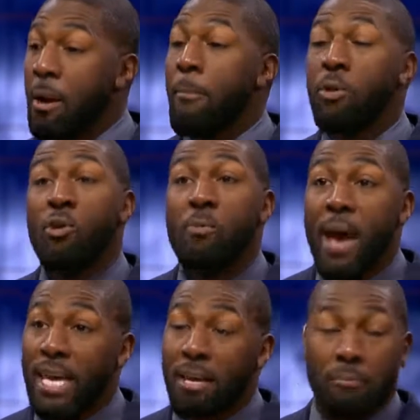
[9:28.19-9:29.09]
you
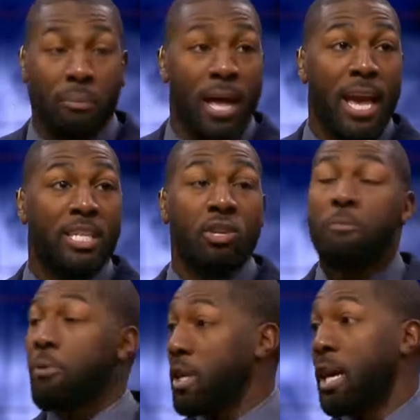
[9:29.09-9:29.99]
making plays, you
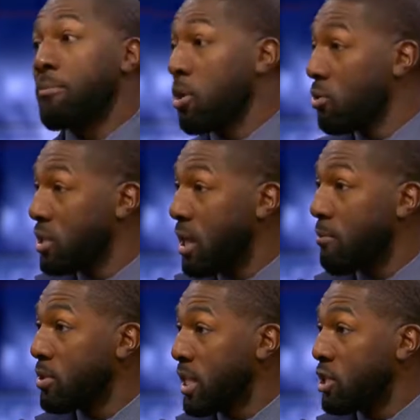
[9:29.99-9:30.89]
putting up those
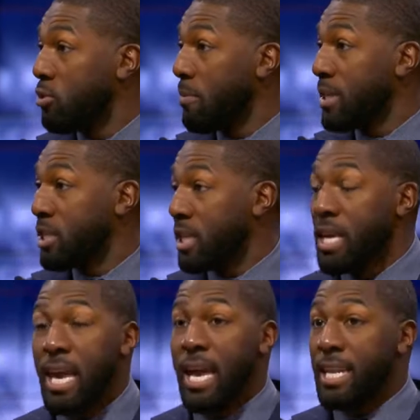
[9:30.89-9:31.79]
numbers that you mentioned
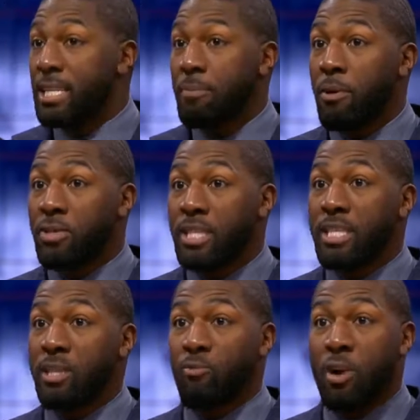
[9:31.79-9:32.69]
in this
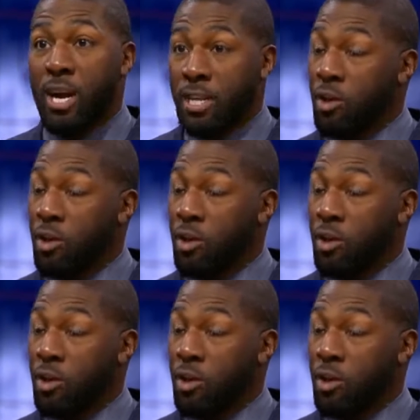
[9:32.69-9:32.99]
postseason run,